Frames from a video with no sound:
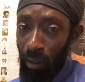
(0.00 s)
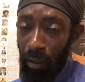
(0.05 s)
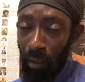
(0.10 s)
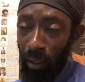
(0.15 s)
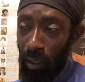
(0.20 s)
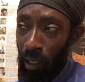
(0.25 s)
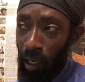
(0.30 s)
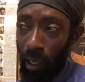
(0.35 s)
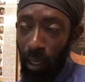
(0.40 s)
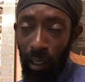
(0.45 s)

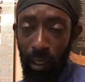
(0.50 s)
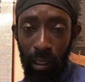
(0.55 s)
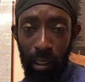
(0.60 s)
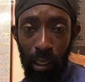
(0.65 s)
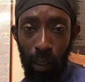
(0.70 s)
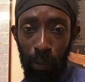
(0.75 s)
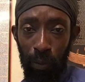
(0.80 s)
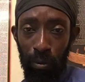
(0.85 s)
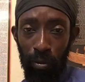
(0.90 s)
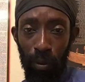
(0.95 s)
yearly
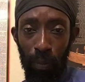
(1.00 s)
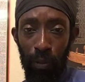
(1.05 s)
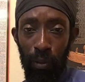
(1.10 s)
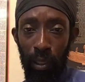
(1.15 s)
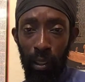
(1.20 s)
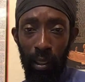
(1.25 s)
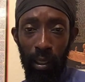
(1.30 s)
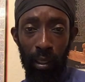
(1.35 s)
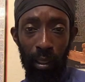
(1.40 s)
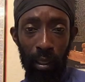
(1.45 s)

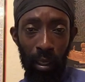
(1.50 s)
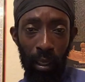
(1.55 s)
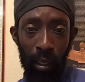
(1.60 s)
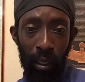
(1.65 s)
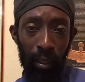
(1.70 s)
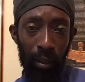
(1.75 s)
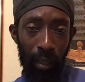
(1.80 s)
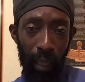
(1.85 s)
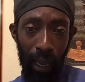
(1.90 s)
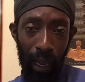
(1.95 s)
subscription, and
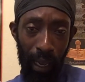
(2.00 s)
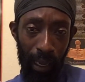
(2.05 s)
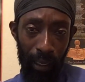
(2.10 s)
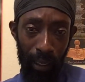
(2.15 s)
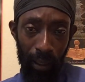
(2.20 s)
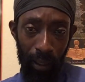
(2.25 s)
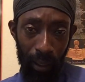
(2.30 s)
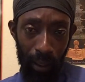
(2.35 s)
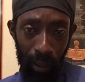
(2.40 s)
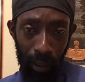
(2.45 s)
the
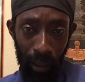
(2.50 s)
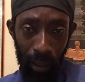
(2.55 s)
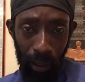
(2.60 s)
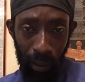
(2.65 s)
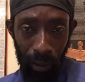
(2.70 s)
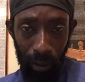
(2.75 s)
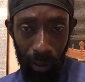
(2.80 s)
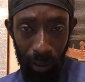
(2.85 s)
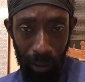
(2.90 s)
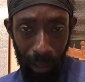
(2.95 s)
higher the
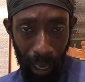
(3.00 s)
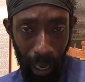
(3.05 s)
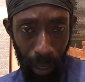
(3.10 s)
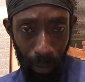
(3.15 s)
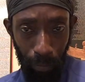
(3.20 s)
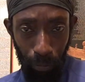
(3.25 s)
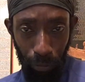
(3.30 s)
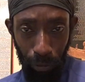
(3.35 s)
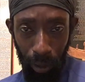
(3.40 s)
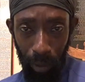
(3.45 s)

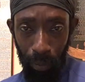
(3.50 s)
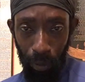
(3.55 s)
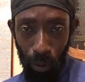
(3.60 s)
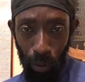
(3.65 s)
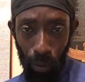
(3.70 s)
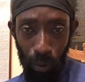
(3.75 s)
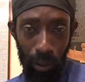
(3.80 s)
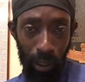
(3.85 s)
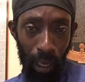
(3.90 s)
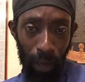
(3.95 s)
time frame
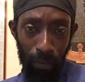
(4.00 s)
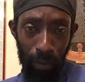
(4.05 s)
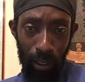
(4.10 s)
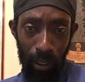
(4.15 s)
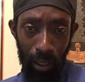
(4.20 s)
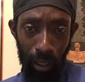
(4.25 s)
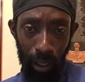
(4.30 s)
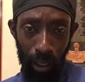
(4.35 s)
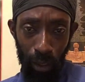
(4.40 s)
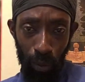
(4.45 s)
goes,
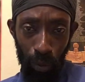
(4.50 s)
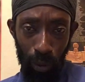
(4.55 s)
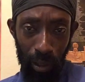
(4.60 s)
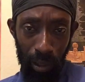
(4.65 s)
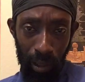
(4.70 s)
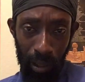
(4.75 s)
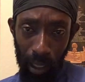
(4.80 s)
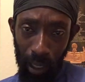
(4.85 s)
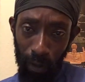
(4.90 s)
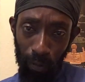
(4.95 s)
obviously you will
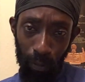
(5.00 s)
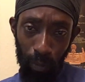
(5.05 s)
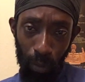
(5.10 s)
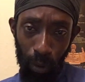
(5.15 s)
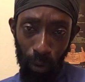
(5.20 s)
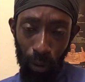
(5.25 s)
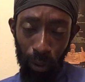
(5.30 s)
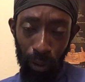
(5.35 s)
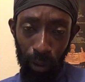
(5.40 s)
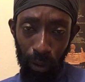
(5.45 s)
save
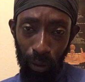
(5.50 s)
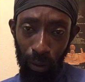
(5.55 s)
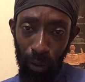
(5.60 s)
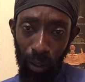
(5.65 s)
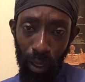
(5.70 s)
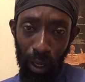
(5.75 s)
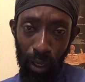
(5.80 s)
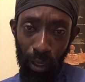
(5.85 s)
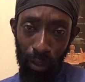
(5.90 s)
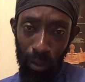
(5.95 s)
more,
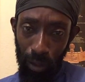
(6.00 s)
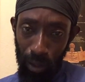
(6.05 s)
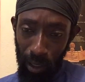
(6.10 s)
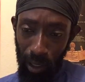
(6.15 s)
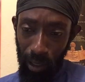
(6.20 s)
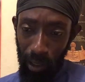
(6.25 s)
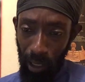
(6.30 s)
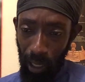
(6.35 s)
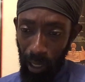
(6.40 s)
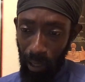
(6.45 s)
So
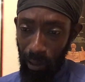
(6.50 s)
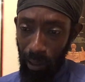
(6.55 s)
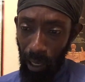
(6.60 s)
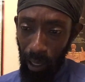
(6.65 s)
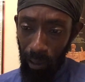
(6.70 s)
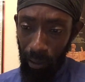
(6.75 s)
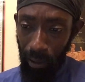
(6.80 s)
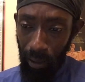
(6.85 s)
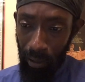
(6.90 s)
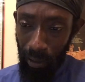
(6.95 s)
just
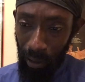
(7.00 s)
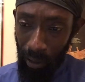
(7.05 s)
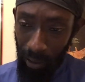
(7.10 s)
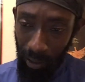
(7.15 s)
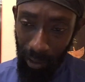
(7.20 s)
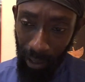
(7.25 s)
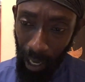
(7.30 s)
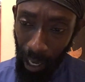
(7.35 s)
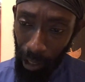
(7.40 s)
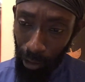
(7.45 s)
contact us and
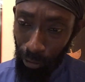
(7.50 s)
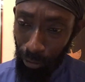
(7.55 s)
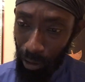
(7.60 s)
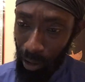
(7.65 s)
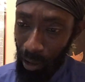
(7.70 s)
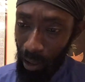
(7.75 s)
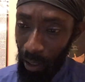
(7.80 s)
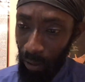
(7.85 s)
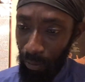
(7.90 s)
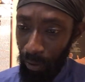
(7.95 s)
start
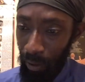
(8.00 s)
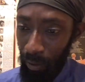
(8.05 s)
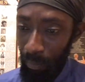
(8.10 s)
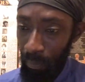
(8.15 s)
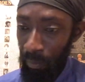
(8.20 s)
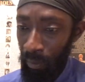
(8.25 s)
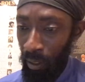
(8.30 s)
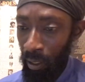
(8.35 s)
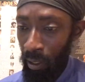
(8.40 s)
receiving